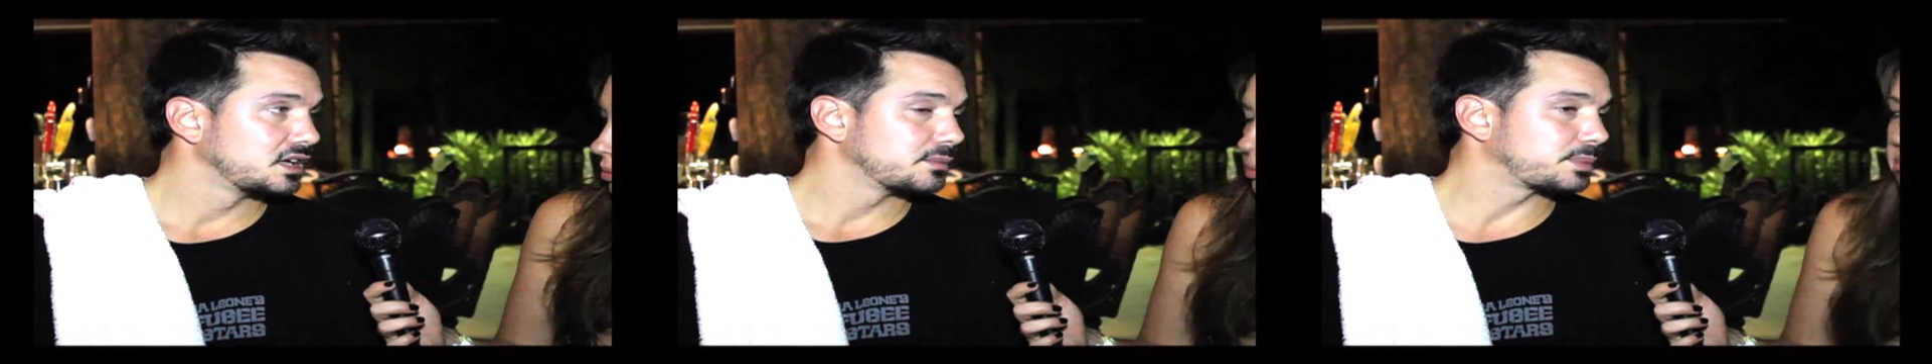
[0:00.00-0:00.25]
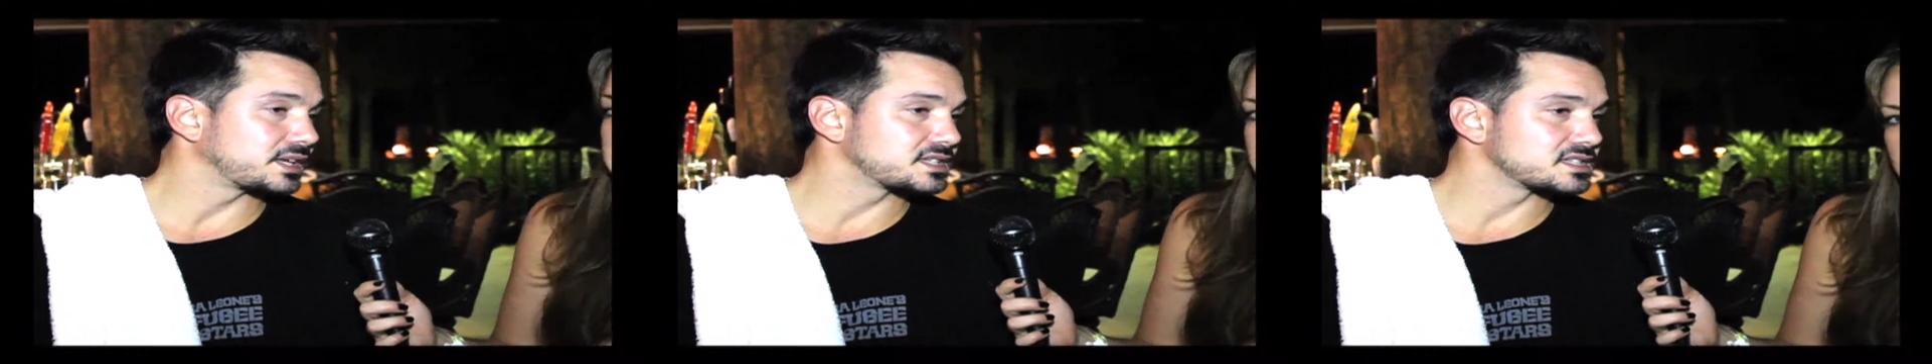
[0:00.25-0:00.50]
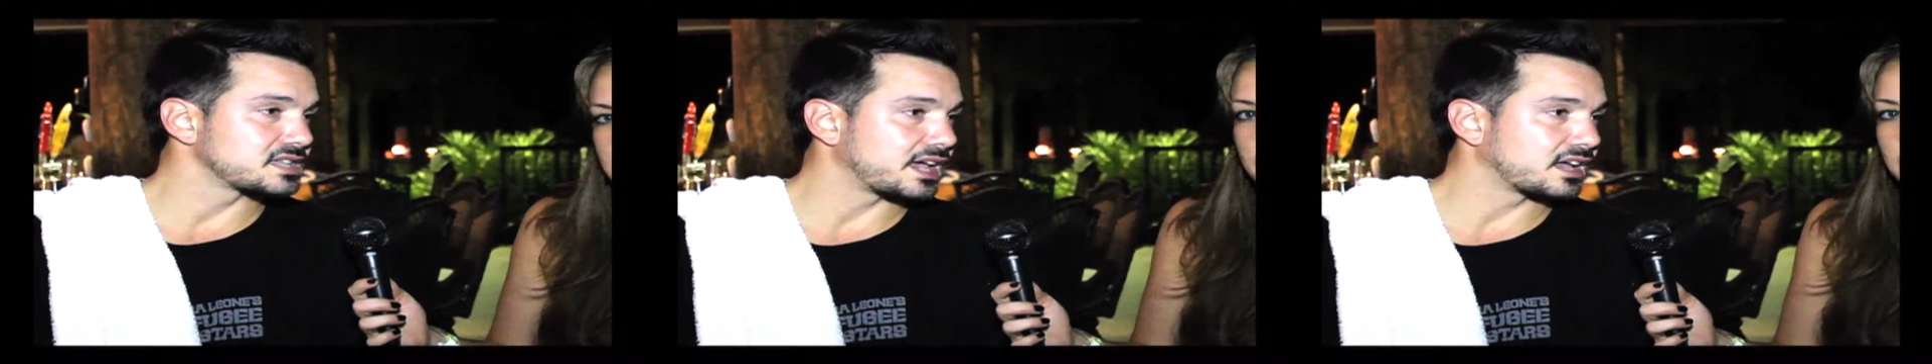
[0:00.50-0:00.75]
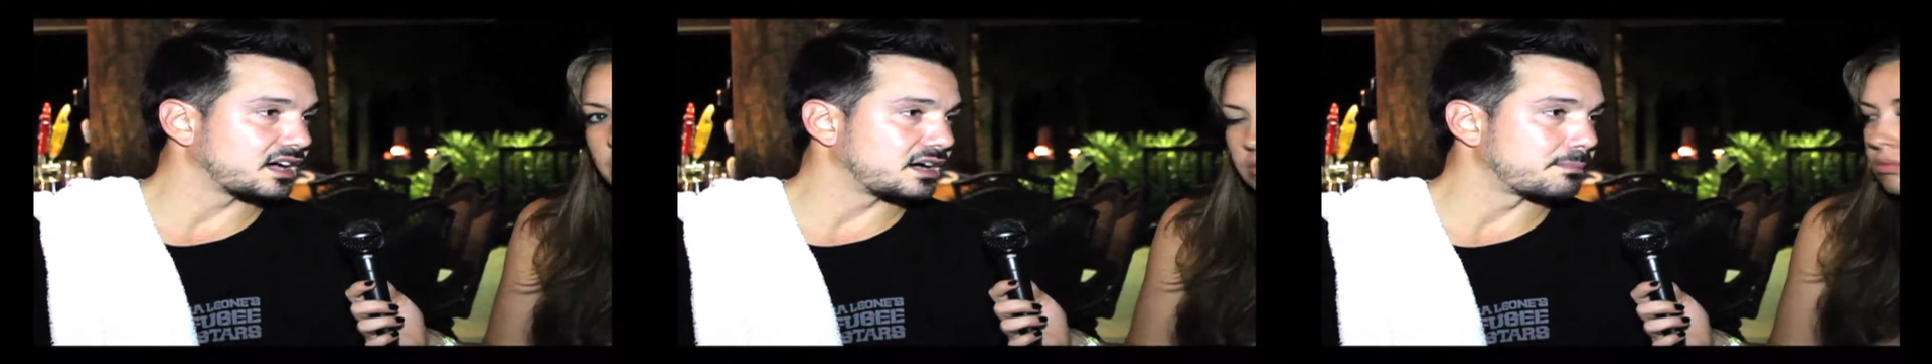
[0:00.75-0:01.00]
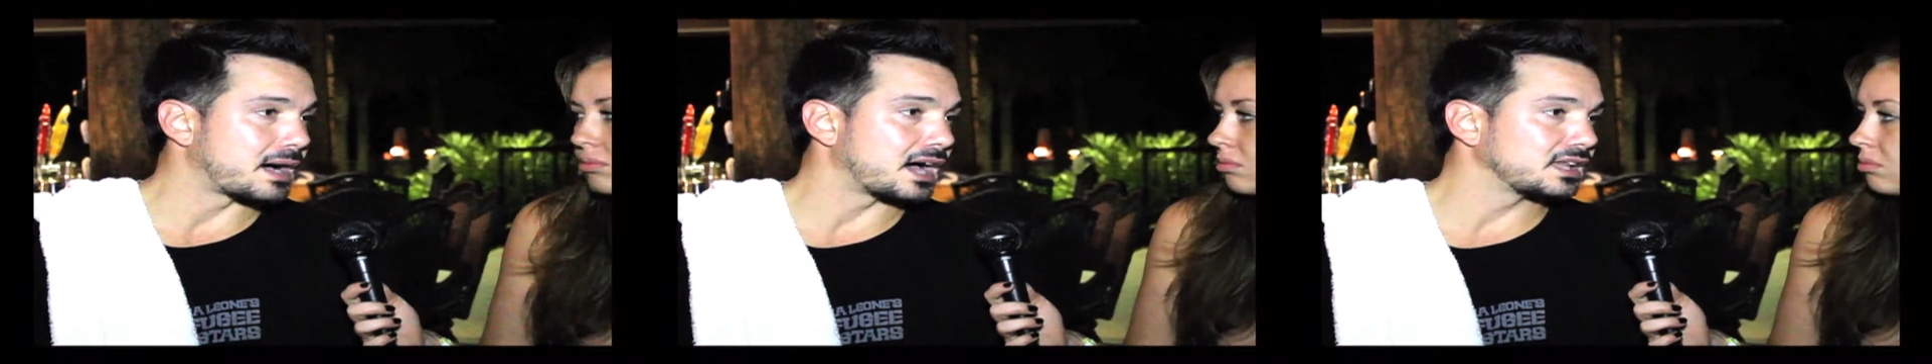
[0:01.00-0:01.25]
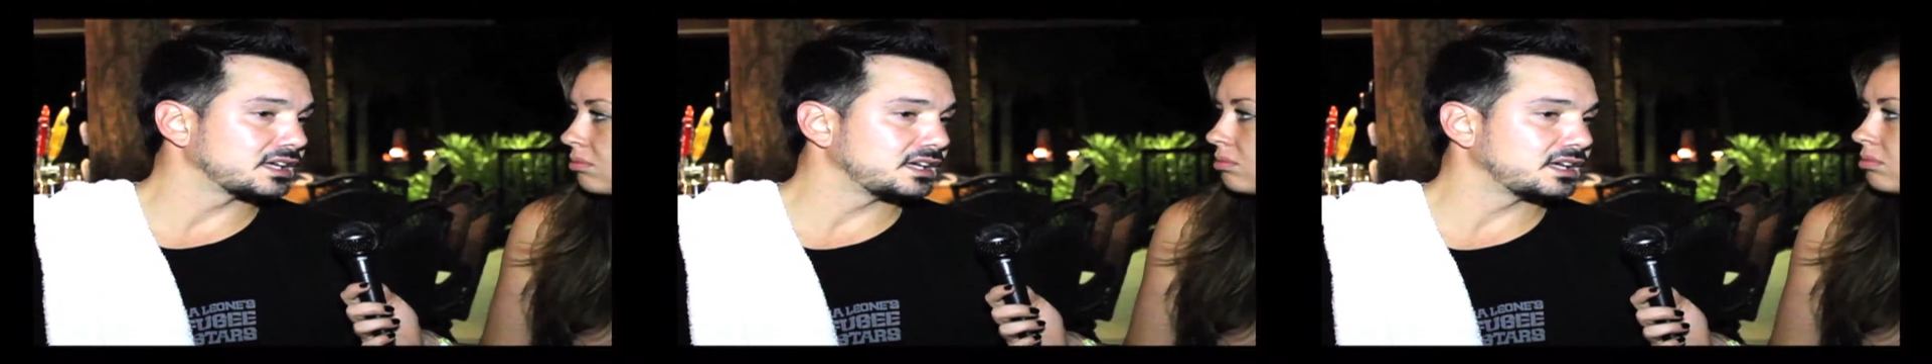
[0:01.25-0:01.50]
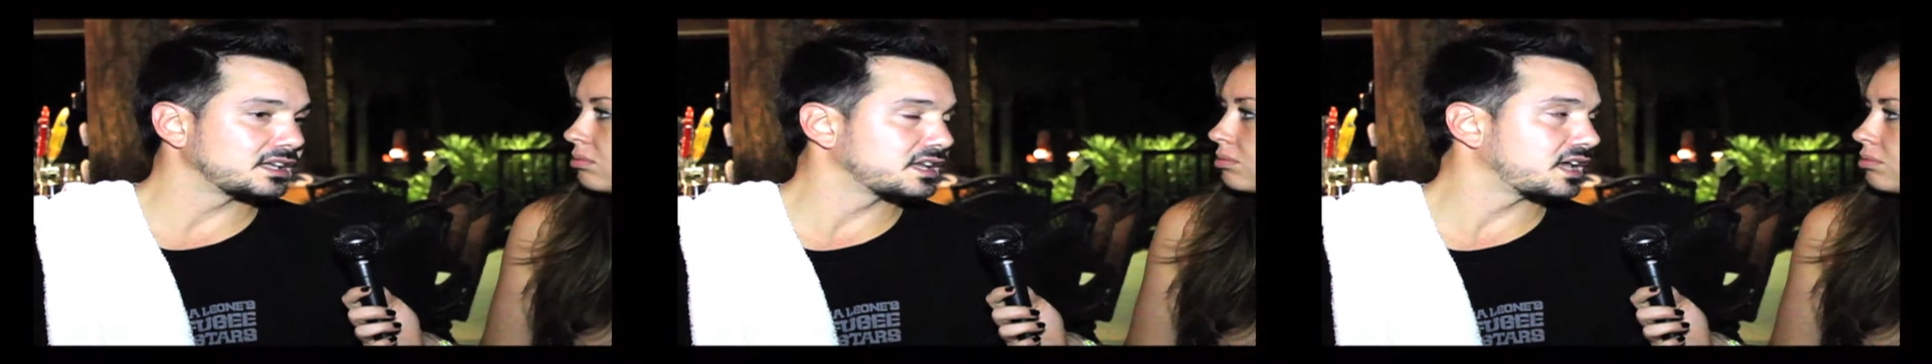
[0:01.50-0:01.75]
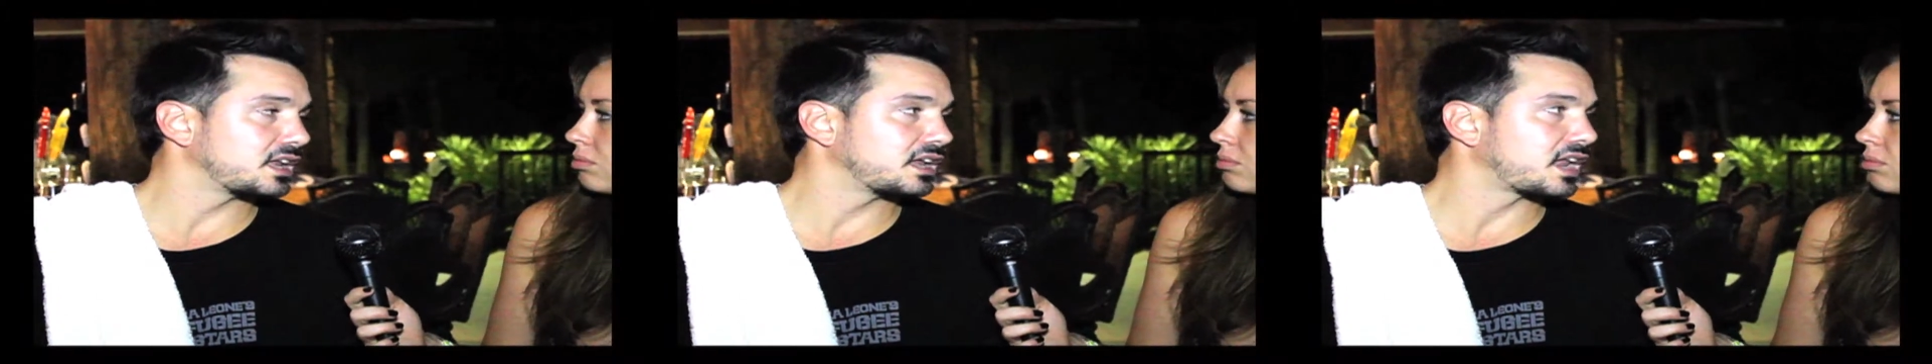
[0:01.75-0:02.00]
places like uh, Mali and
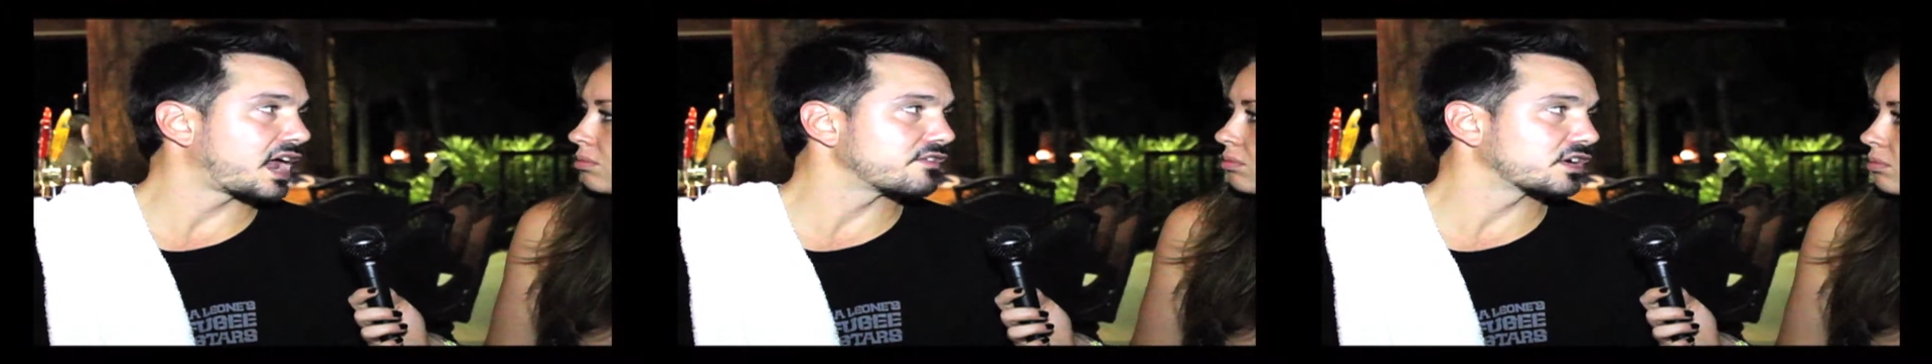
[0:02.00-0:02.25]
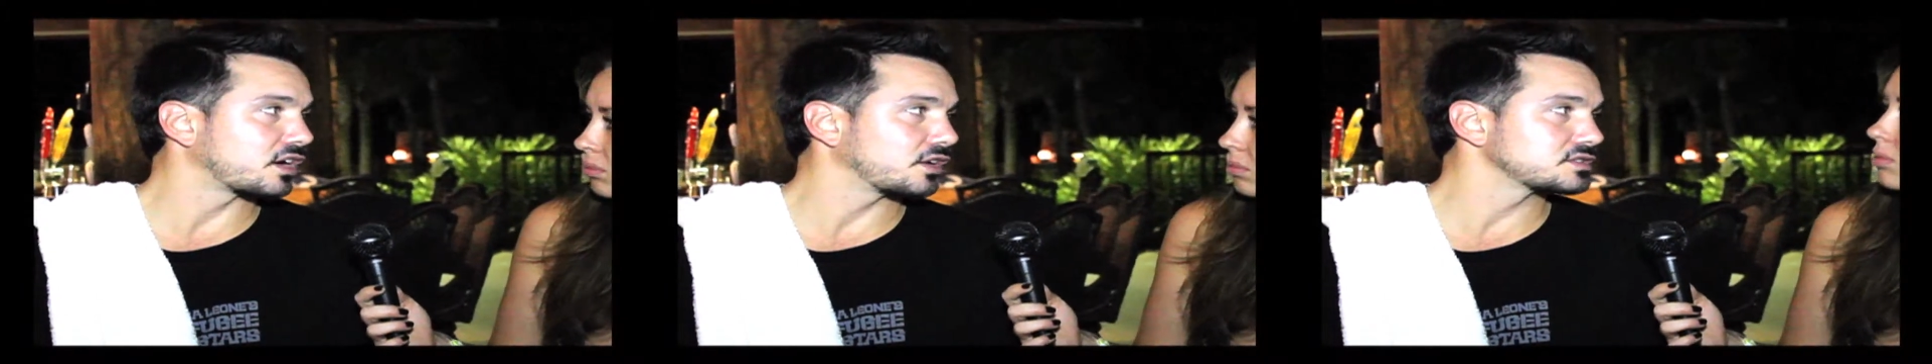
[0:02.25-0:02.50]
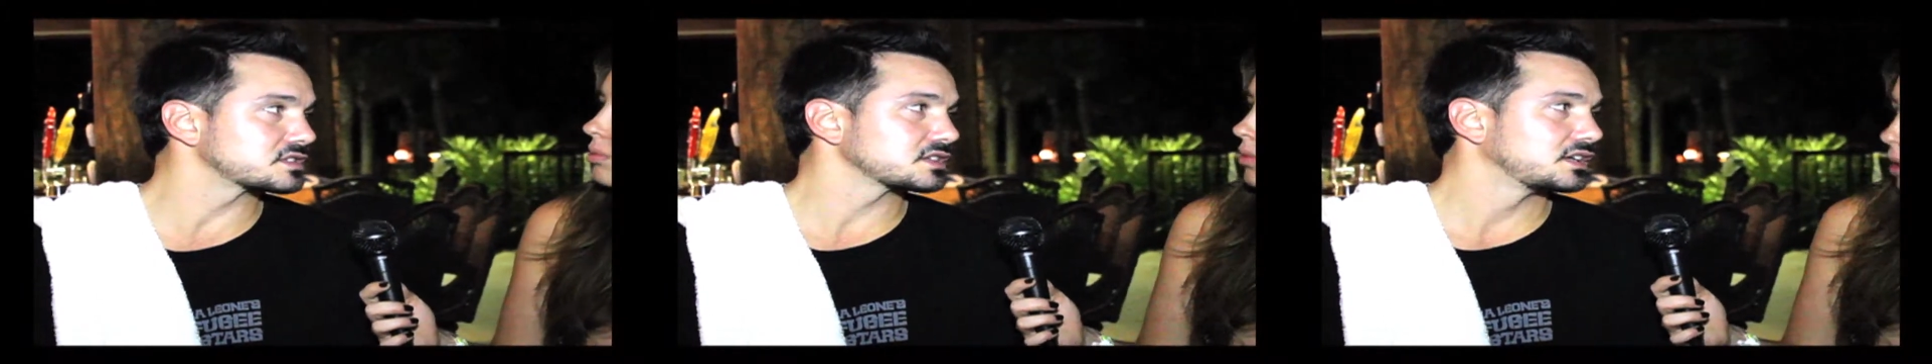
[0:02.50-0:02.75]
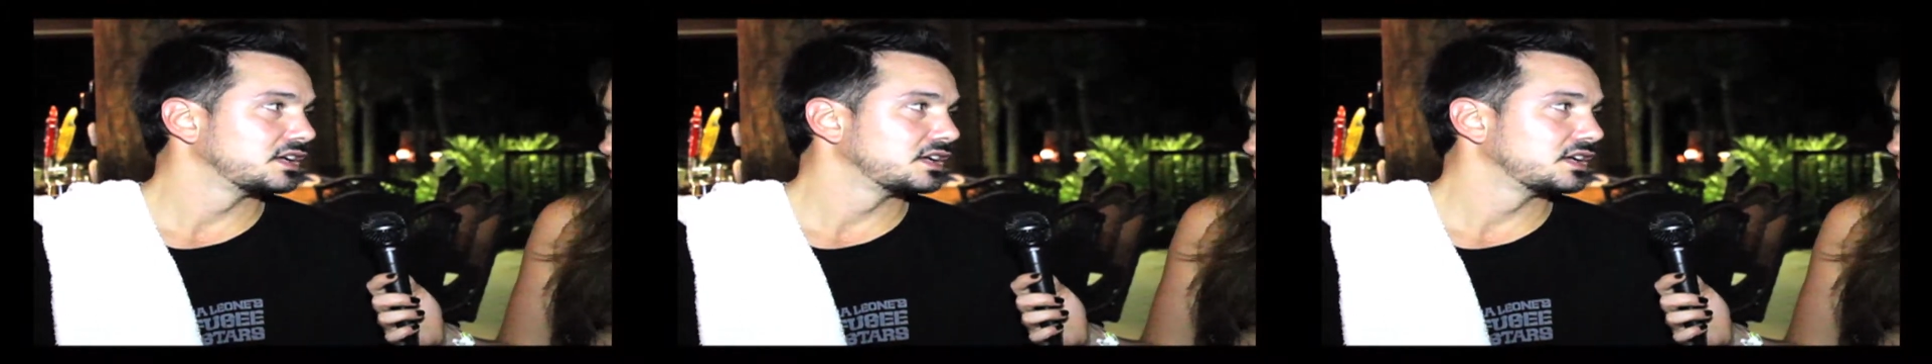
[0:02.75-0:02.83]
Guinea and Ivory Coast.